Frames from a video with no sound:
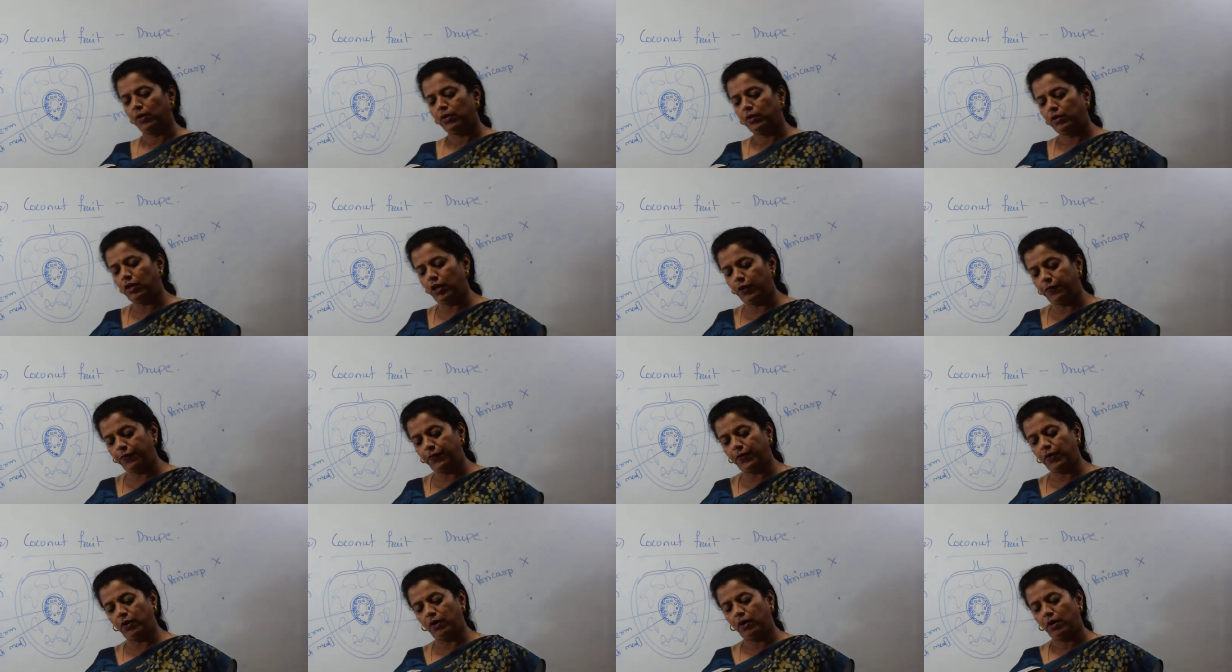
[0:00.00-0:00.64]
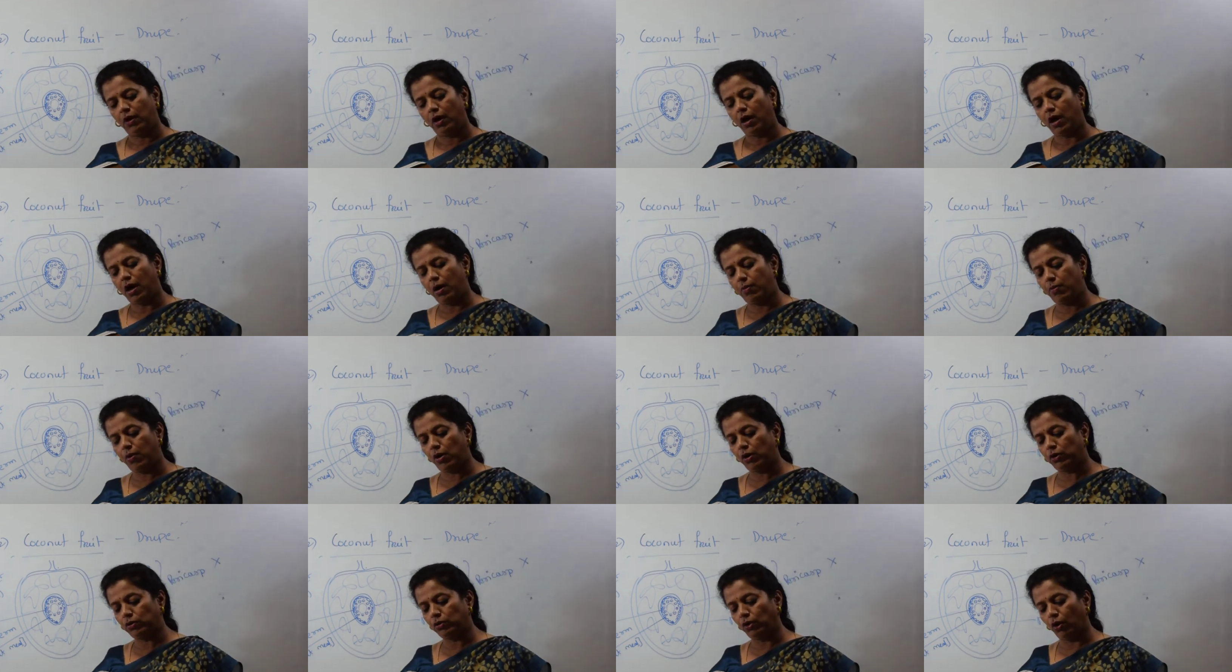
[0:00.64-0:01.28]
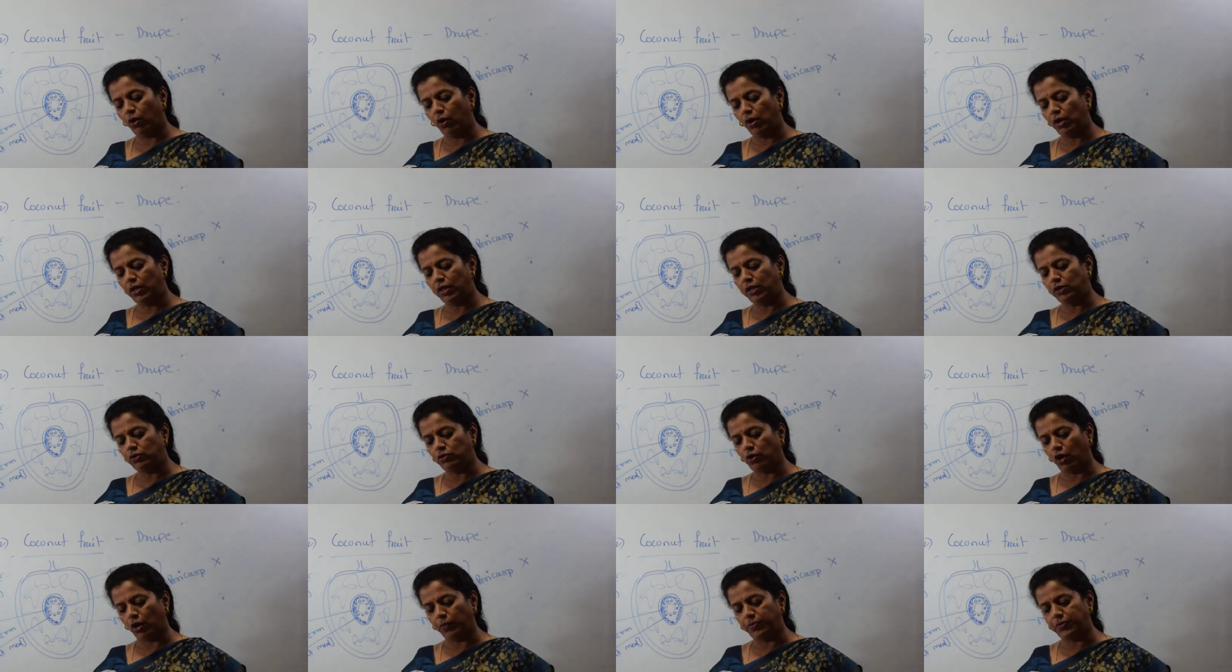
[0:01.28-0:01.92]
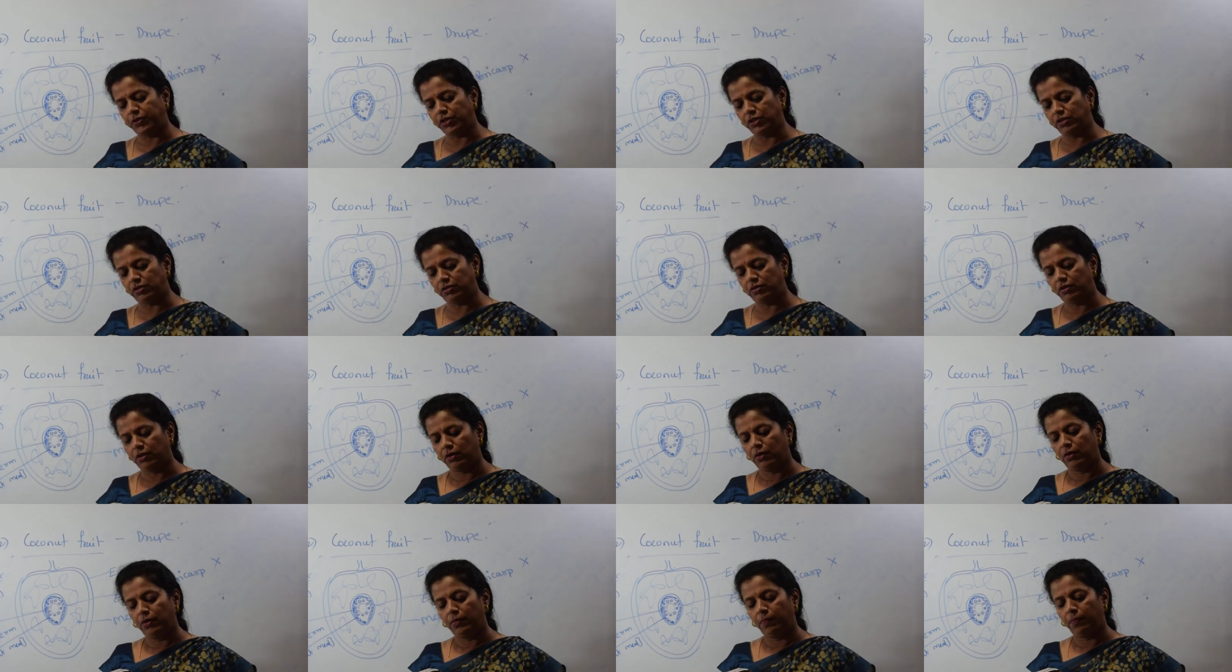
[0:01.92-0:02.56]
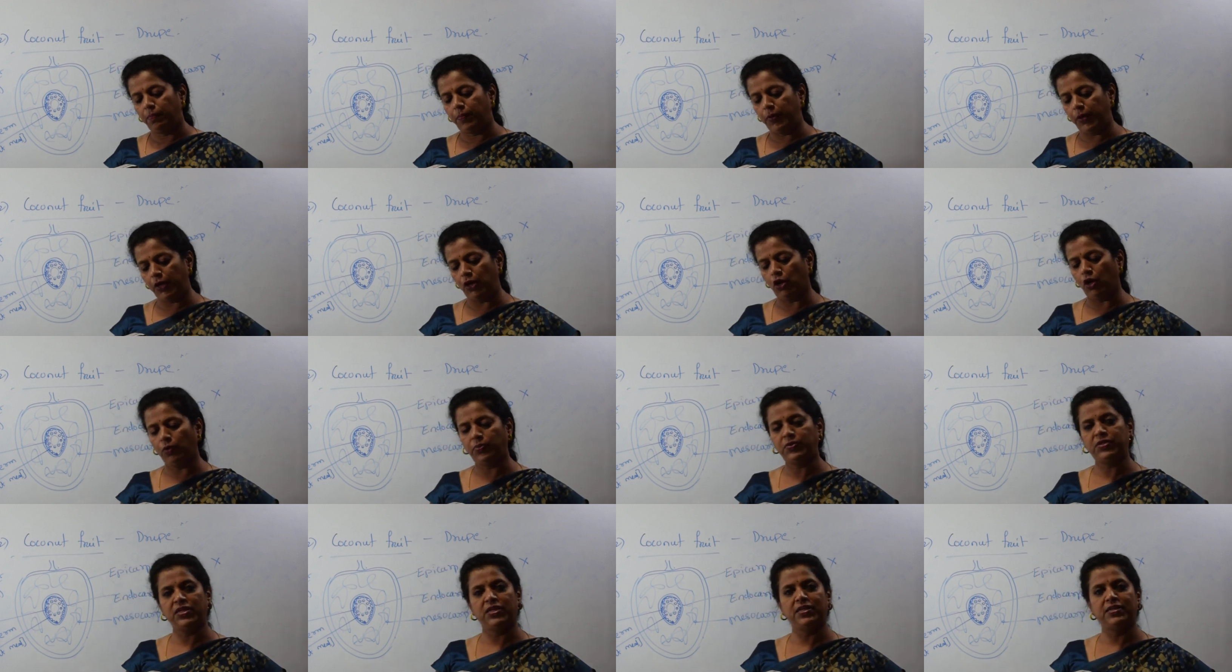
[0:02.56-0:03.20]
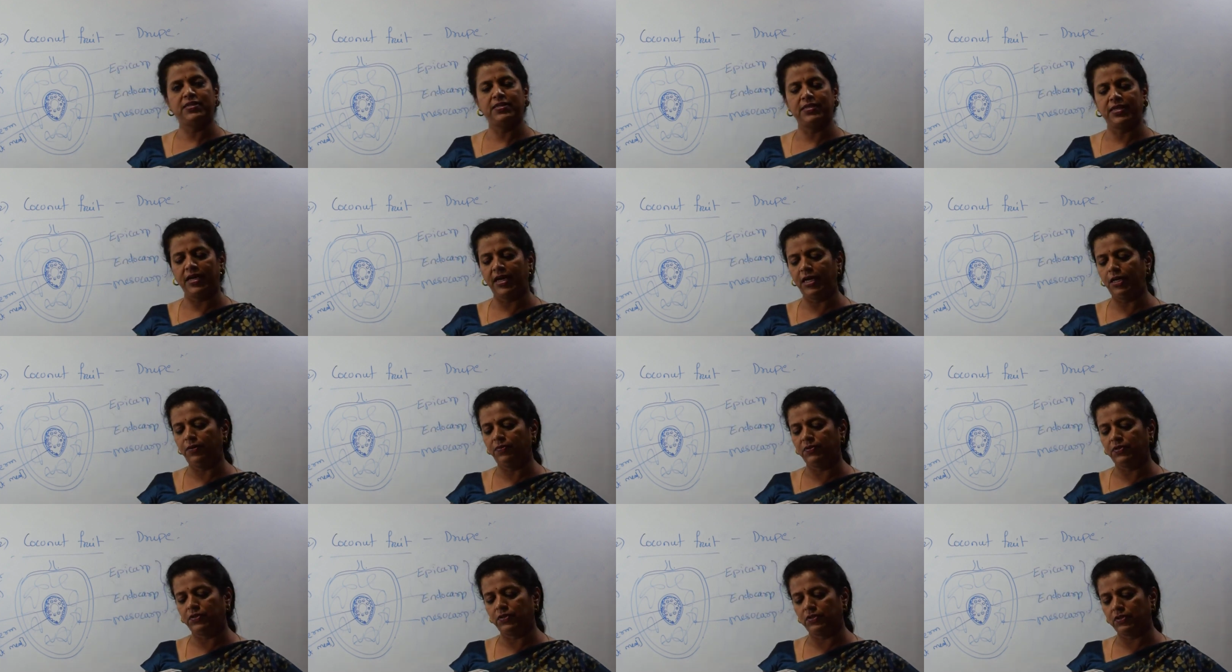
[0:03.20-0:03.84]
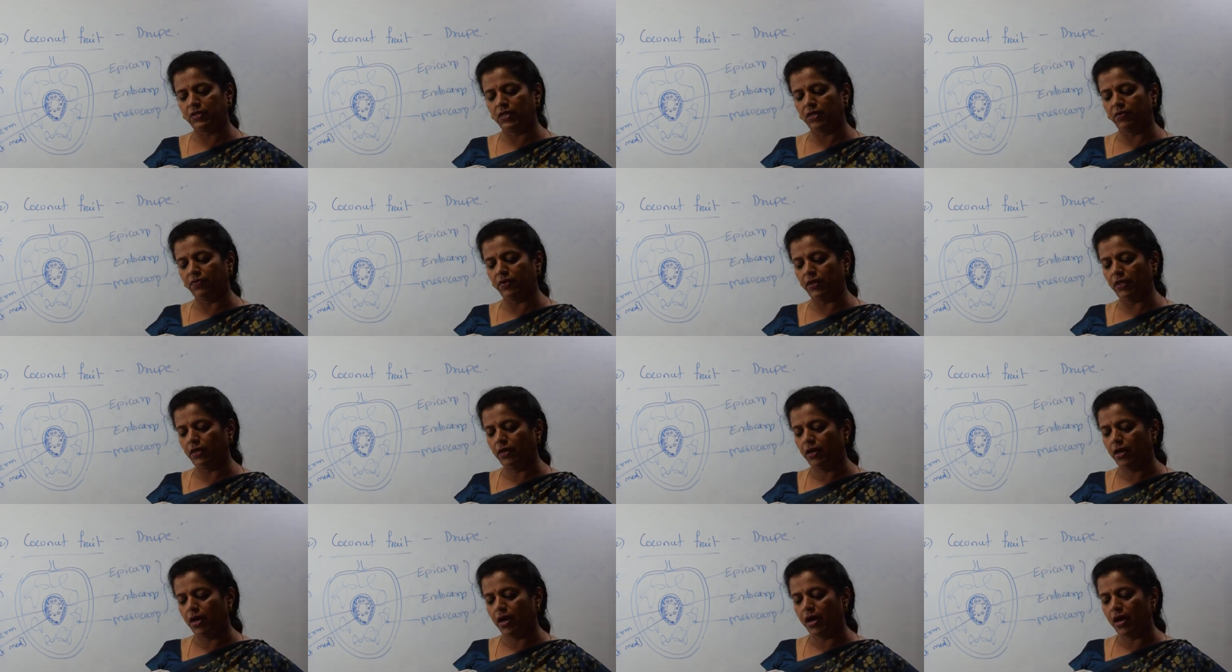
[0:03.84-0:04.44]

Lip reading: Therefore, among all these options, B option is right, which is given,